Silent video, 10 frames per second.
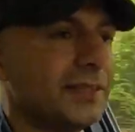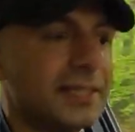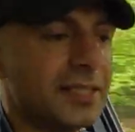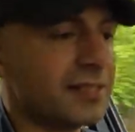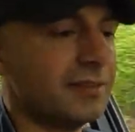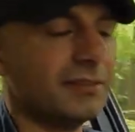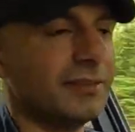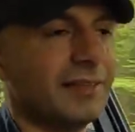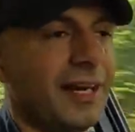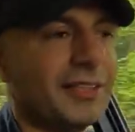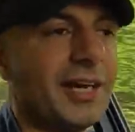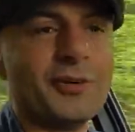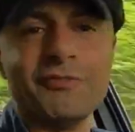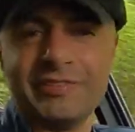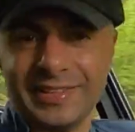It doesn't, I
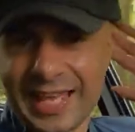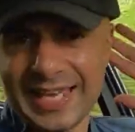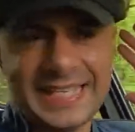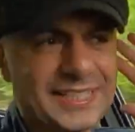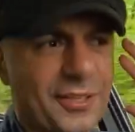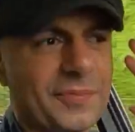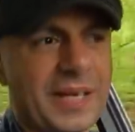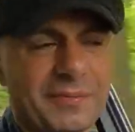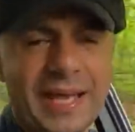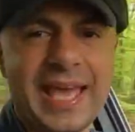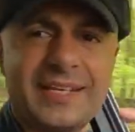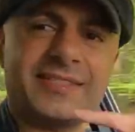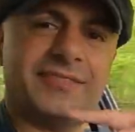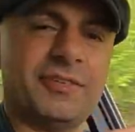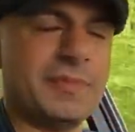don't feel that heat on the back of my head
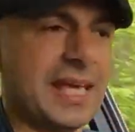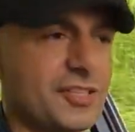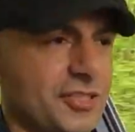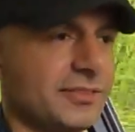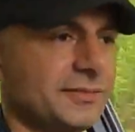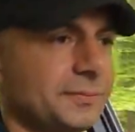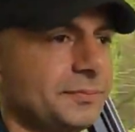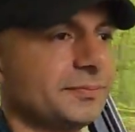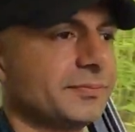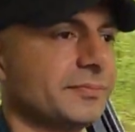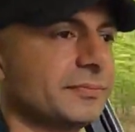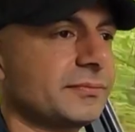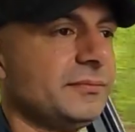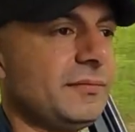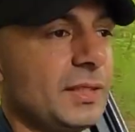from the engine,
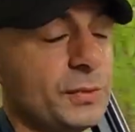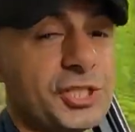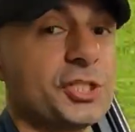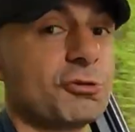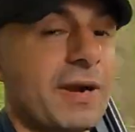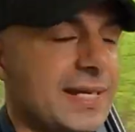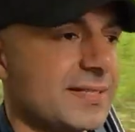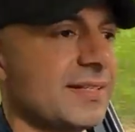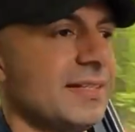which is great.